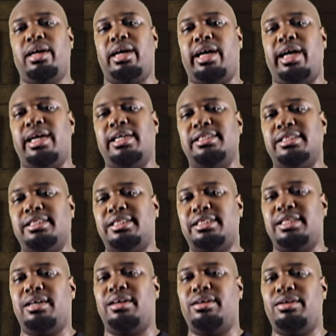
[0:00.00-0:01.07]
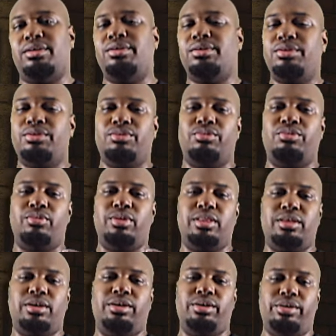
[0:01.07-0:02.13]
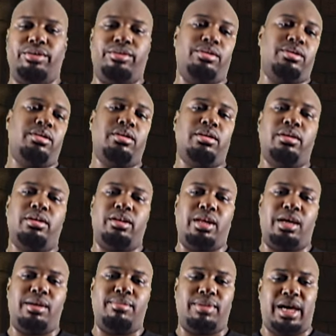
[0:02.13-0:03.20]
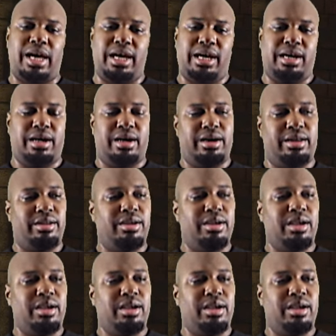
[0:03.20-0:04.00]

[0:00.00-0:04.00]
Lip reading: has a son with her named Aegon.